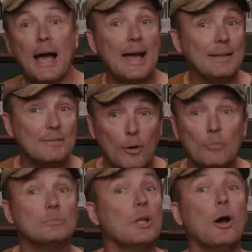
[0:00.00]
I
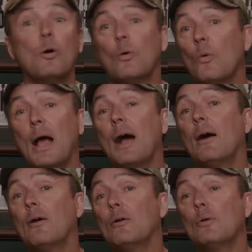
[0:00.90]
don't know
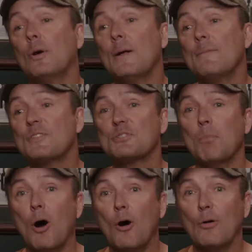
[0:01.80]
how
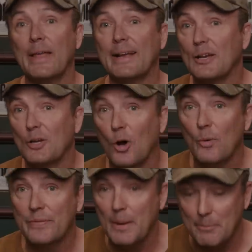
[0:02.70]
small they can go
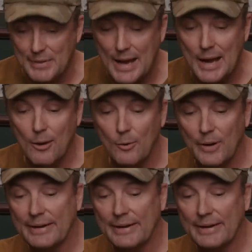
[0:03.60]
with them now.